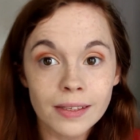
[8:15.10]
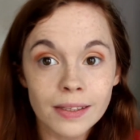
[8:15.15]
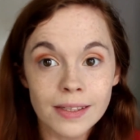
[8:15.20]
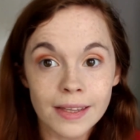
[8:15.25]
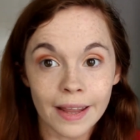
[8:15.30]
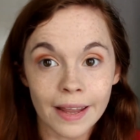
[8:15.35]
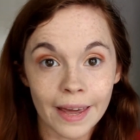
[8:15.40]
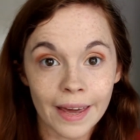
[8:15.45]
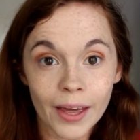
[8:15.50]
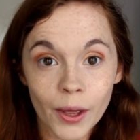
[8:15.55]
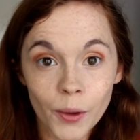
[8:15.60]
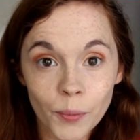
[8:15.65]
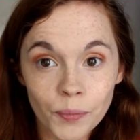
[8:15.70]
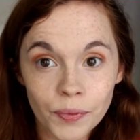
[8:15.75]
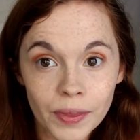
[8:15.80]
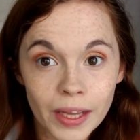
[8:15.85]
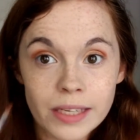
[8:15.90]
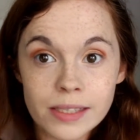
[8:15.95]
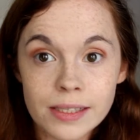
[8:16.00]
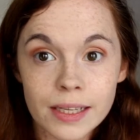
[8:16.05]
There you go,
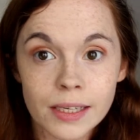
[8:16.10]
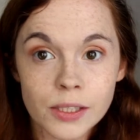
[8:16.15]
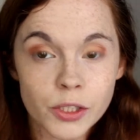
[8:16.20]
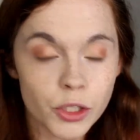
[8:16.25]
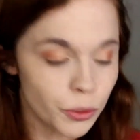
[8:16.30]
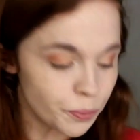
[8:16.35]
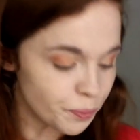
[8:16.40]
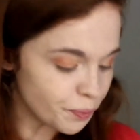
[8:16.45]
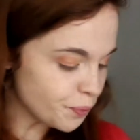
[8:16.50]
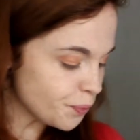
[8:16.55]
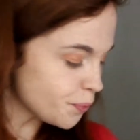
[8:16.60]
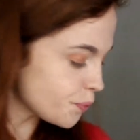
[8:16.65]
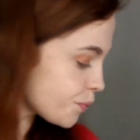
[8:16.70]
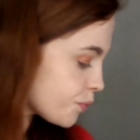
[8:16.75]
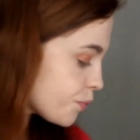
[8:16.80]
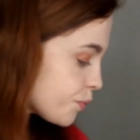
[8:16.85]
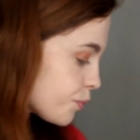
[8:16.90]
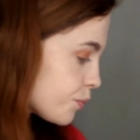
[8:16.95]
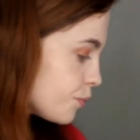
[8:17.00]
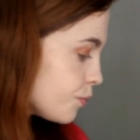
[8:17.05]
that's that done.
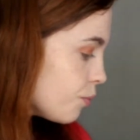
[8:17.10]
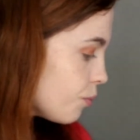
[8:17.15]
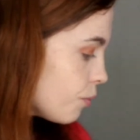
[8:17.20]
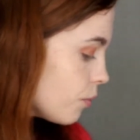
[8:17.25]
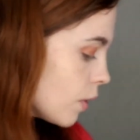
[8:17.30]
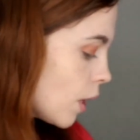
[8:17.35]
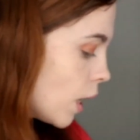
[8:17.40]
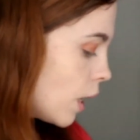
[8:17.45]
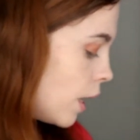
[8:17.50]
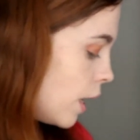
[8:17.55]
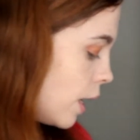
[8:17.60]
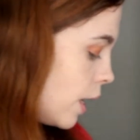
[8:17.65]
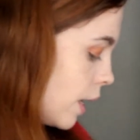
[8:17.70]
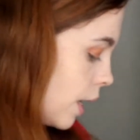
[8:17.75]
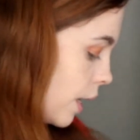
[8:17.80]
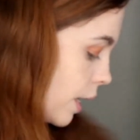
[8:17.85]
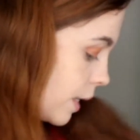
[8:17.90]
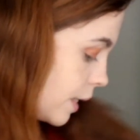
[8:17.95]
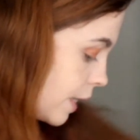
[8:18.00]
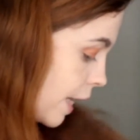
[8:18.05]

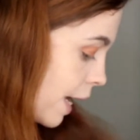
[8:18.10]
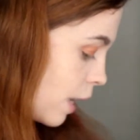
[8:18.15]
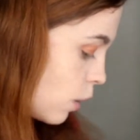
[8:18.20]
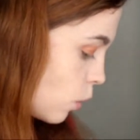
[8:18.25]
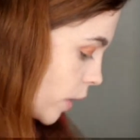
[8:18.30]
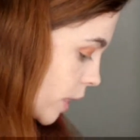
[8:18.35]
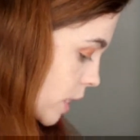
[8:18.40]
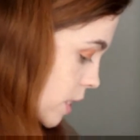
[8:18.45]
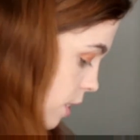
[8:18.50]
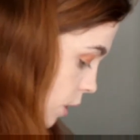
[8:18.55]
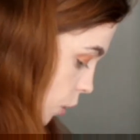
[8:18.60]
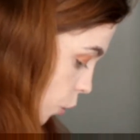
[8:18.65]
And now into the